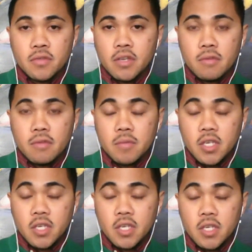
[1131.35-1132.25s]
So if you give them
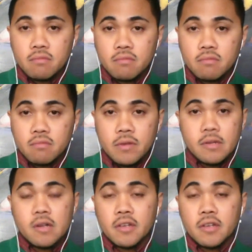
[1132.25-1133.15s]
each
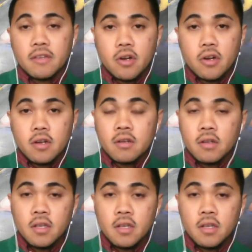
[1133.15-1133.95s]
$25 gift card,